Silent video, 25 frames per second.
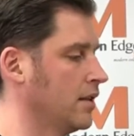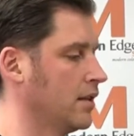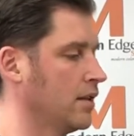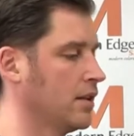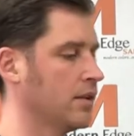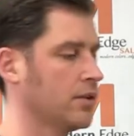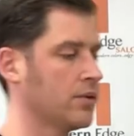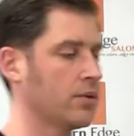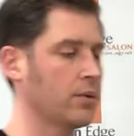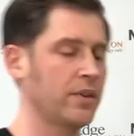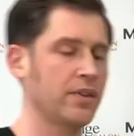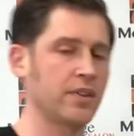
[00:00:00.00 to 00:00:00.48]

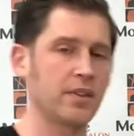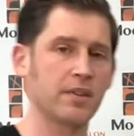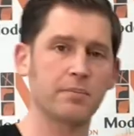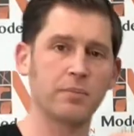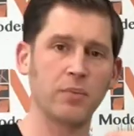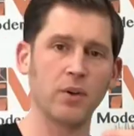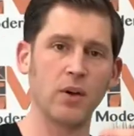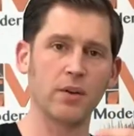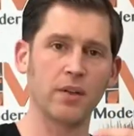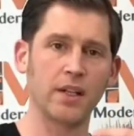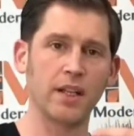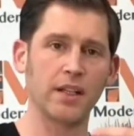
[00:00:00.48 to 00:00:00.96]
So we just
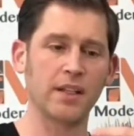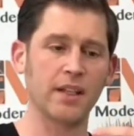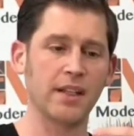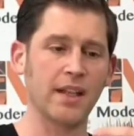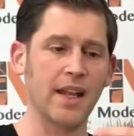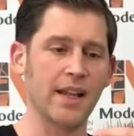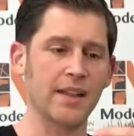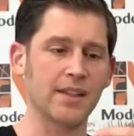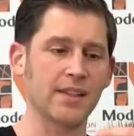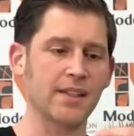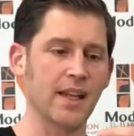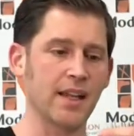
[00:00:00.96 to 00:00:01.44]
broke into
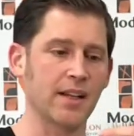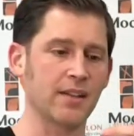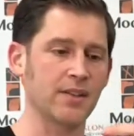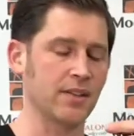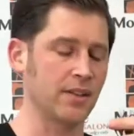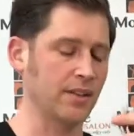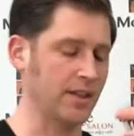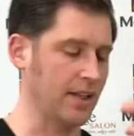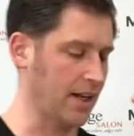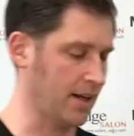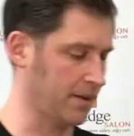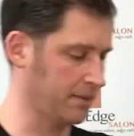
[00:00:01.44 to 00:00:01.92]
that section
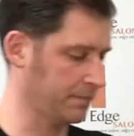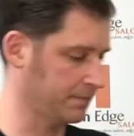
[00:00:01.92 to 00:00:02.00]
there.